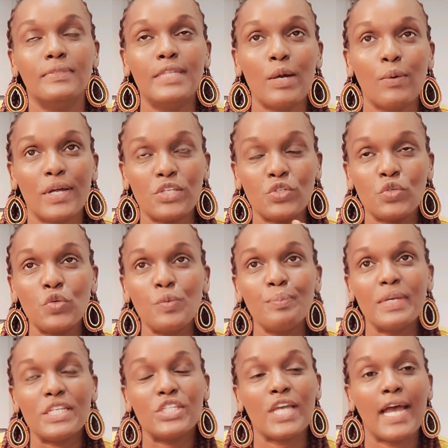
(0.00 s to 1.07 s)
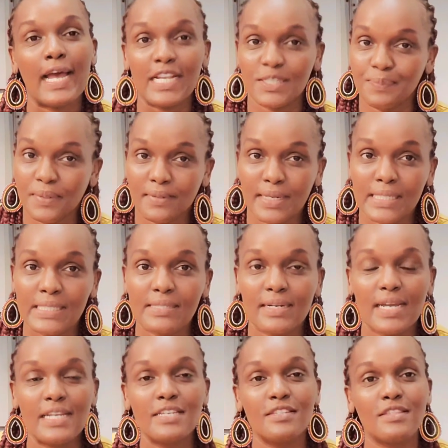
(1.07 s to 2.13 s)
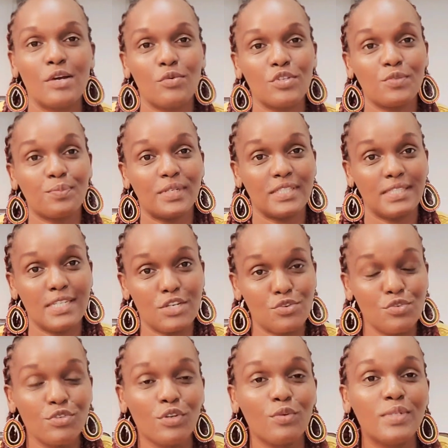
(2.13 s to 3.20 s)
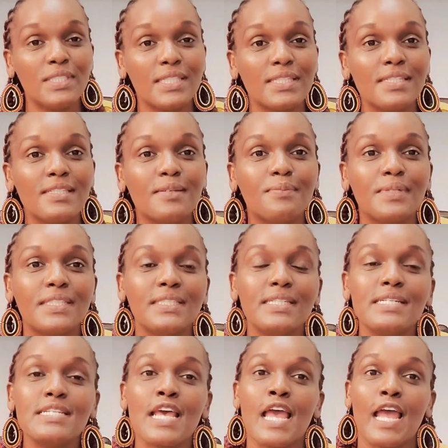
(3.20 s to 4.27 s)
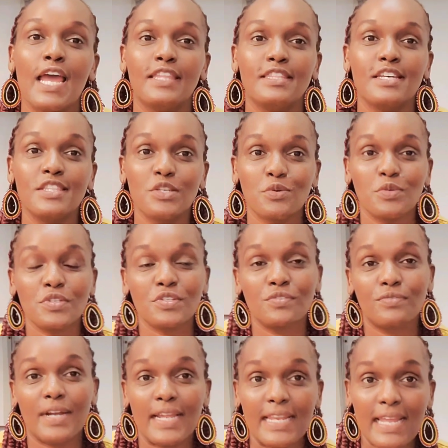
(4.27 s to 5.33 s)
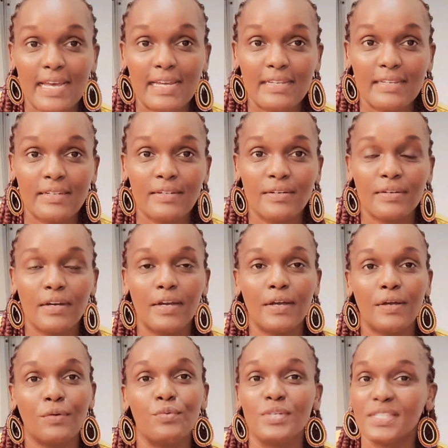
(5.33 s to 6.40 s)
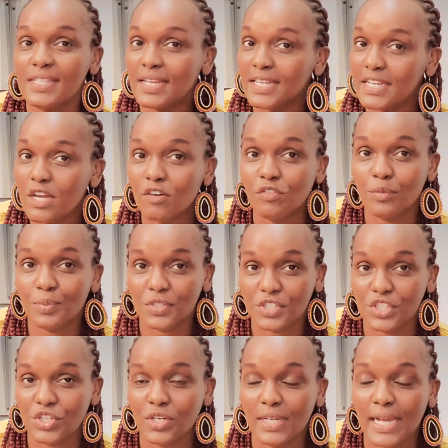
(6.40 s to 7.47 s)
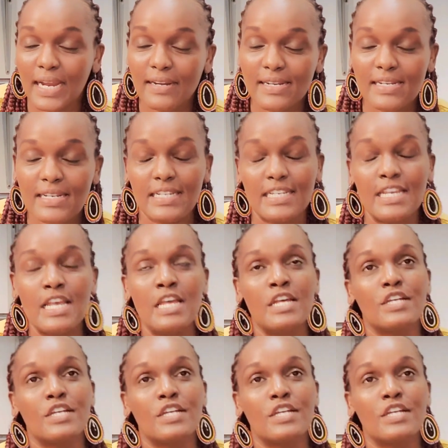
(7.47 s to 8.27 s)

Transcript: there were two major aspirants, right? There was President Ruto, who is the sitting president, and then there was Raila, who is the leader of opposition currently.